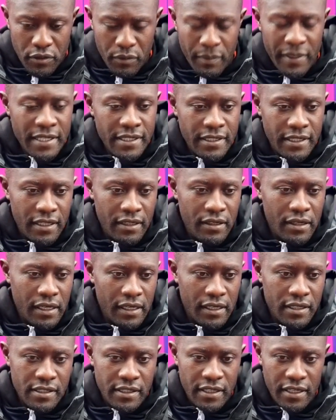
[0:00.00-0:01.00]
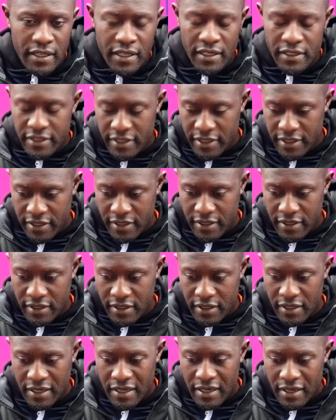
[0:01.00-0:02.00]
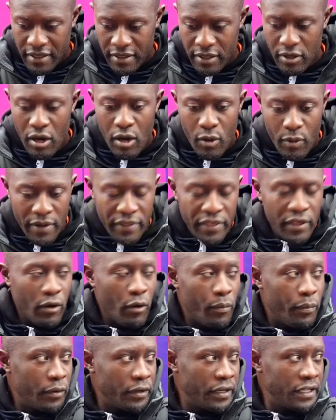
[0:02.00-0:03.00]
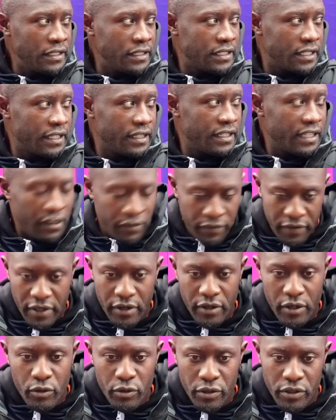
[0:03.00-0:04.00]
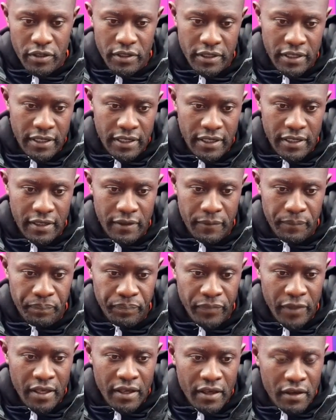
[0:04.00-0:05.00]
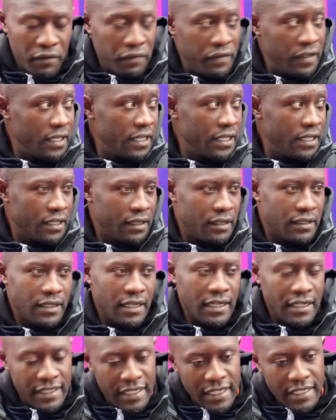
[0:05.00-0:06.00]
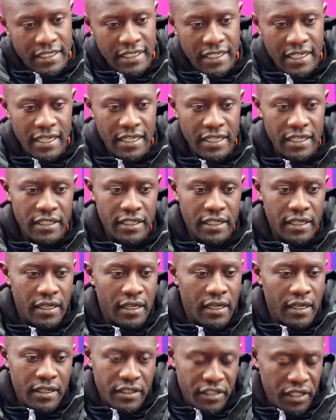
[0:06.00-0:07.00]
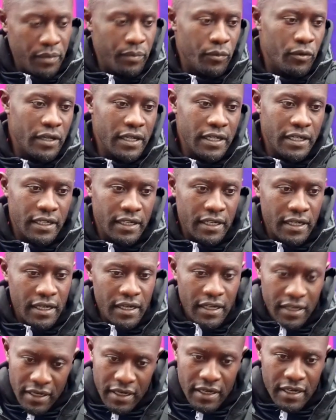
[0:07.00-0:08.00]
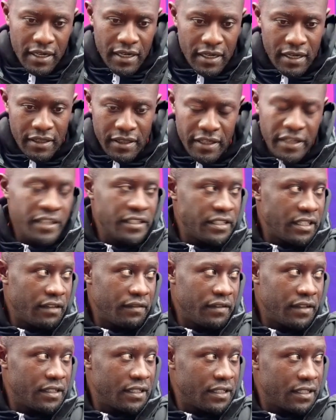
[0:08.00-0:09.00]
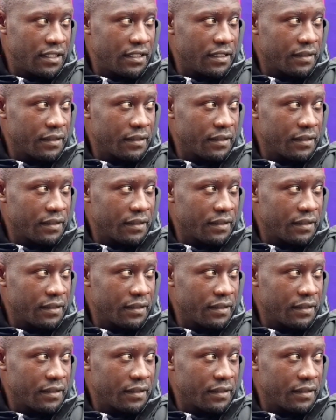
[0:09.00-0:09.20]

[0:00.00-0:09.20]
To my side, I can say that they are a worthy opponent. They are very good on field, tactically, teamwork. They decided.